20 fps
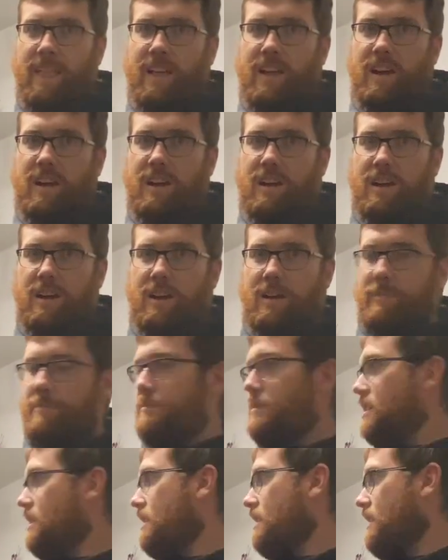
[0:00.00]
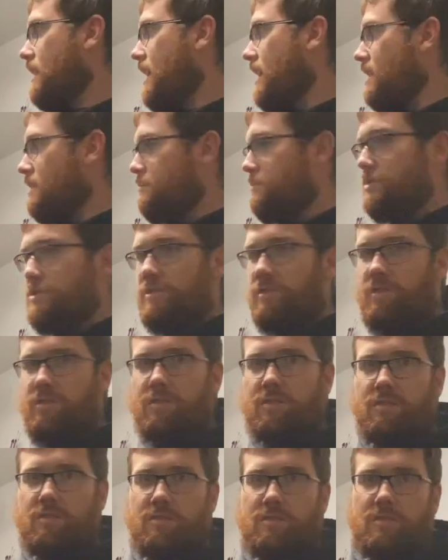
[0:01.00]
um, an animal
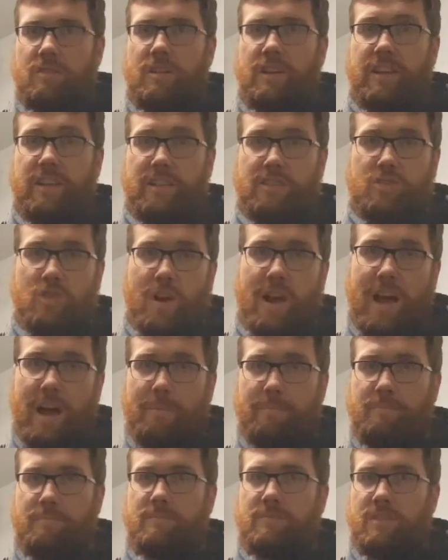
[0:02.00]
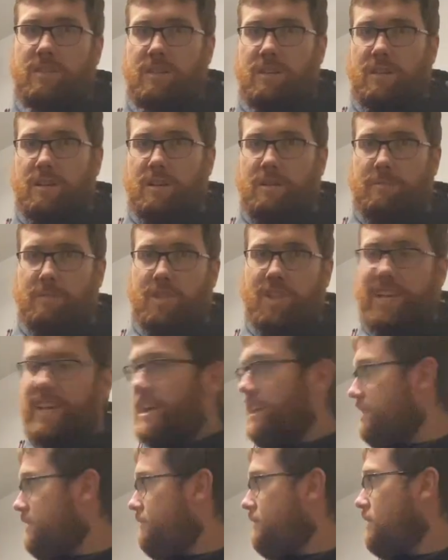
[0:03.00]
in a trap, um, click
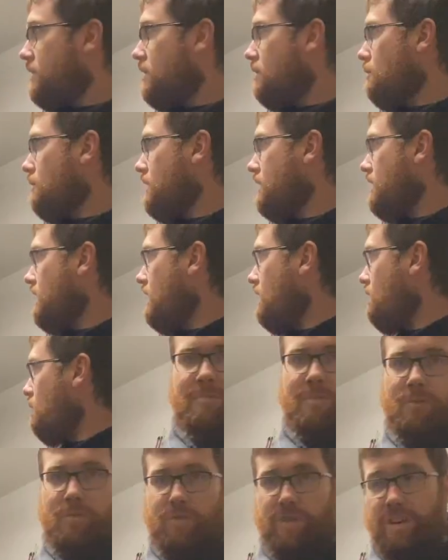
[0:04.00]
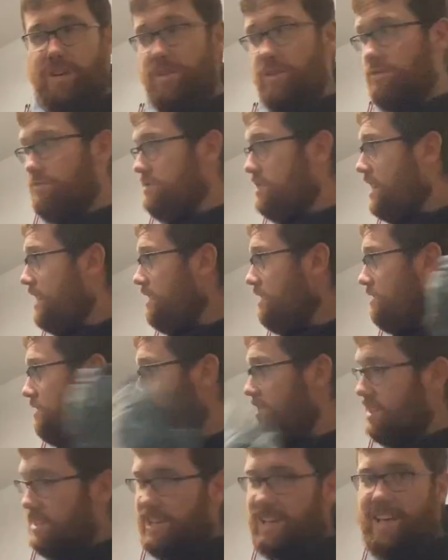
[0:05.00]
out of the video right now. We're going to go take a
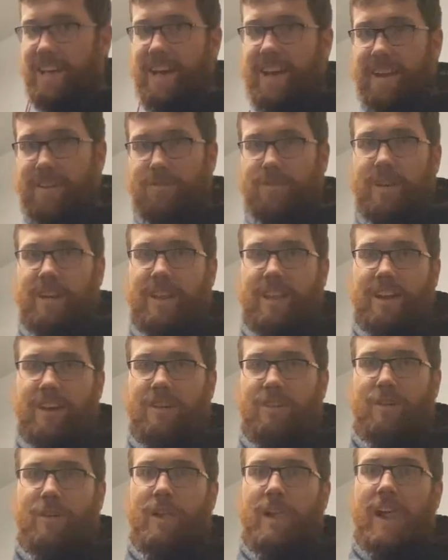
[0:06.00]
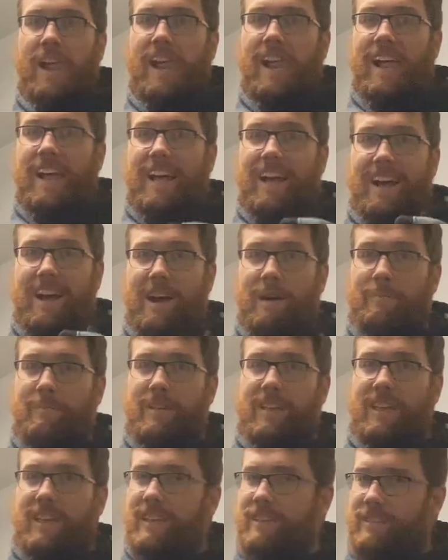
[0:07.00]
look at it right now. Um,
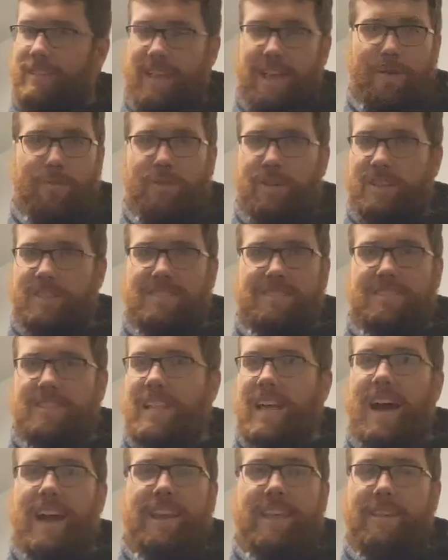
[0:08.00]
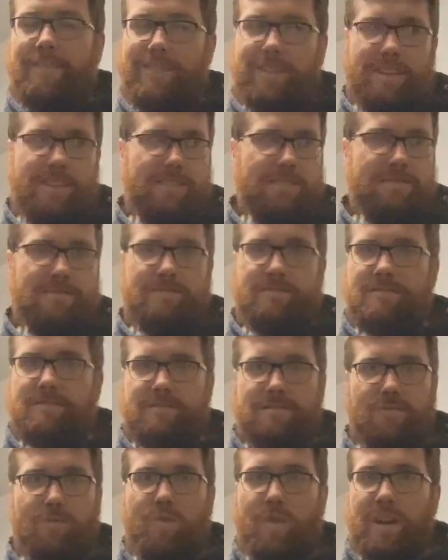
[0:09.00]
it, it was not even,
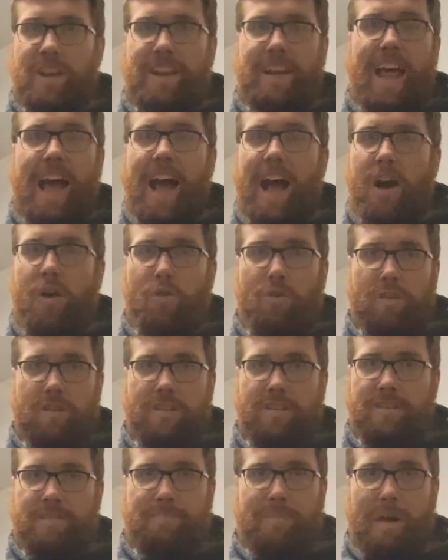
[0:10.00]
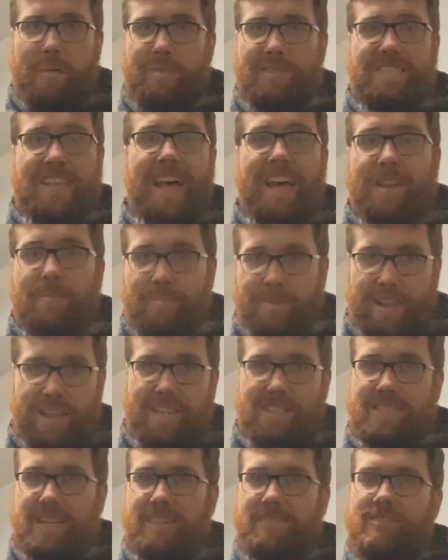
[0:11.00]
what, an hour and maybe ten
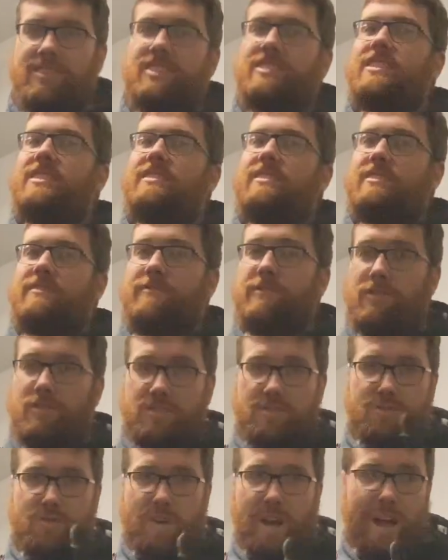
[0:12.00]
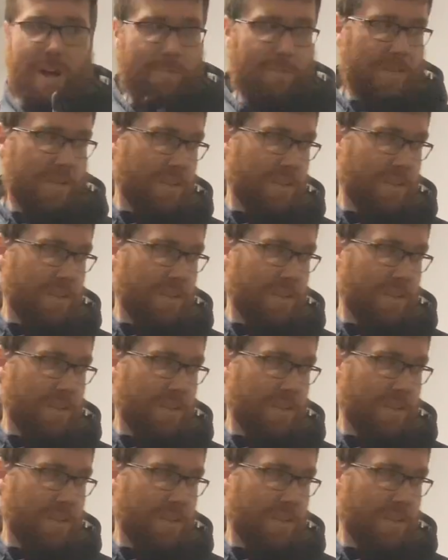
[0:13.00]
minutes after I set the first trap